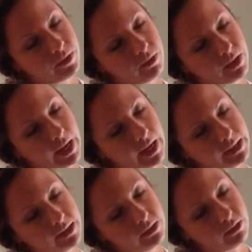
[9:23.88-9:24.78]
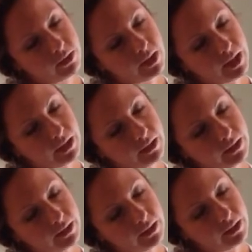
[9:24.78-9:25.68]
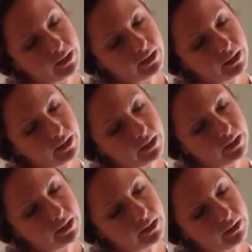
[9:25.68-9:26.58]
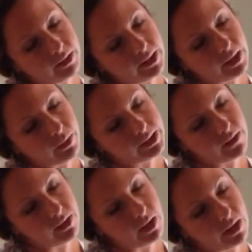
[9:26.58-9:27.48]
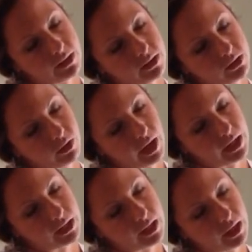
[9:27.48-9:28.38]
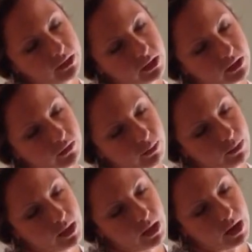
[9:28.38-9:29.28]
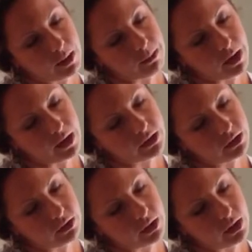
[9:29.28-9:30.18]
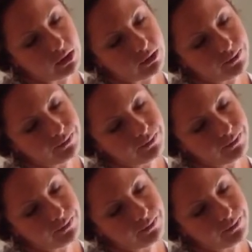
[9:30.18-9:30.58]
Relaxing through the neck. We can always have a lot of strain in the neck just from our posture alone.